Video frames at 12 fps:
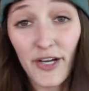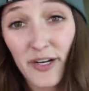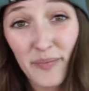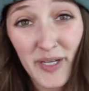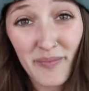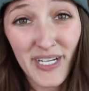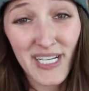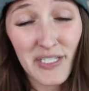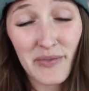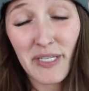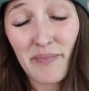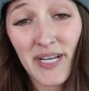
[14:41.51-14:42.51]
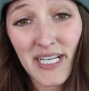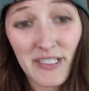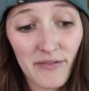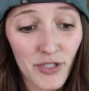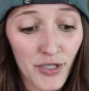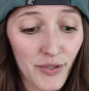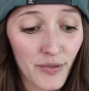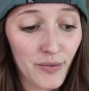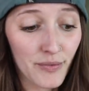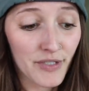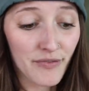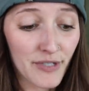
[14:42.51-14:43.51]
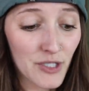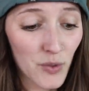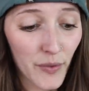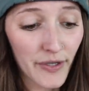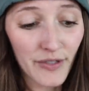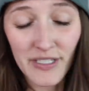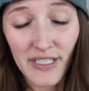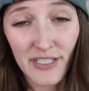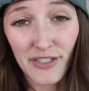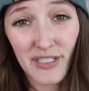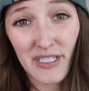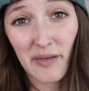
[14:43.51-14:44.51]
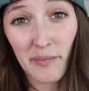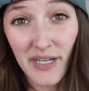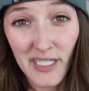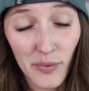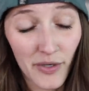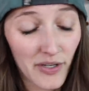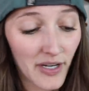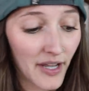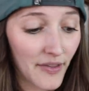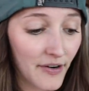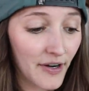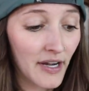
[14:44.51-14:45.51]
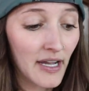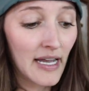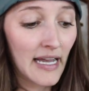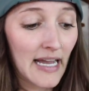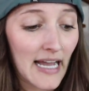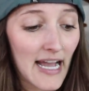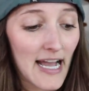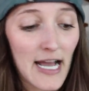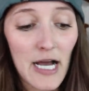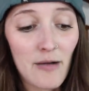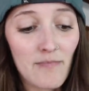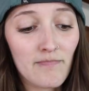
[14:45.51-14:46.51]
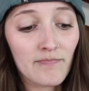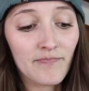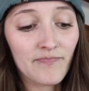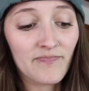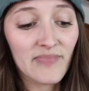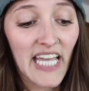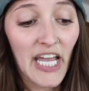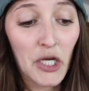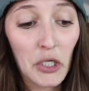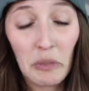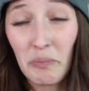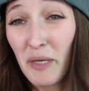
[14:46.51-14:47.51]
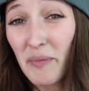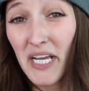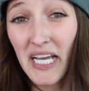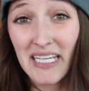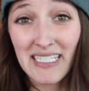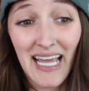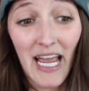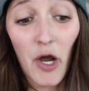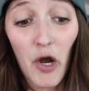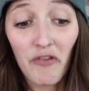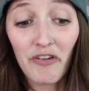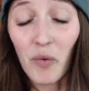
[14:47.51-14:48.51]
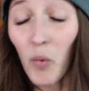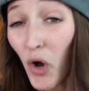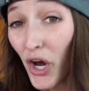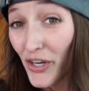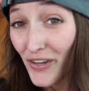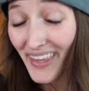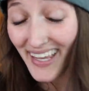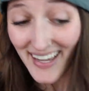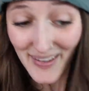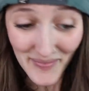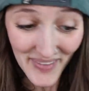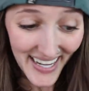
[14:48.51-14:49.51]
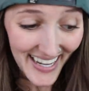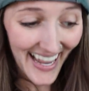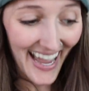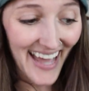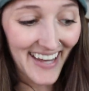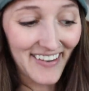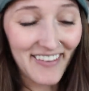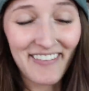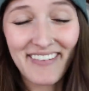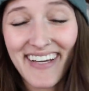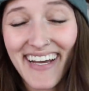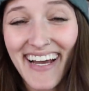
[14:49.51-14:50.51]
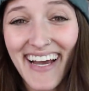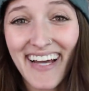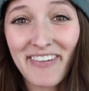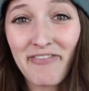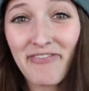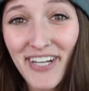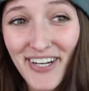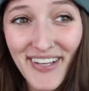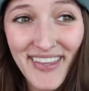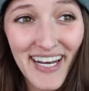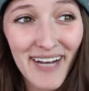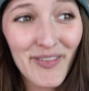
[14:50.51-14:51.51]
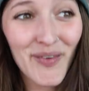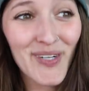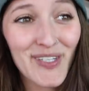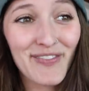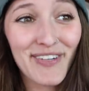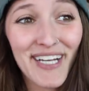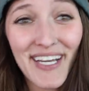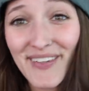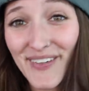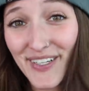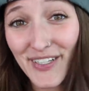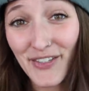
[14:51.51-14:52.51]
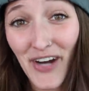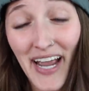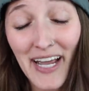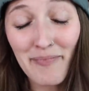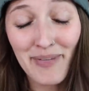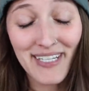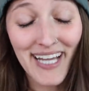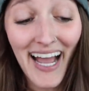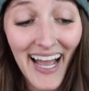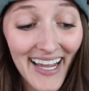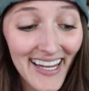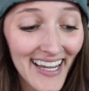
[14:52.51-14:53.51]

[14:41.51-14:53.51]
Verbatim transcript: could have been because it was a mix of two different soils and they just didn't mix well together. Um, it could be because I overwater them out of uh, fear that I'm going to forget and they're going to dry up and die.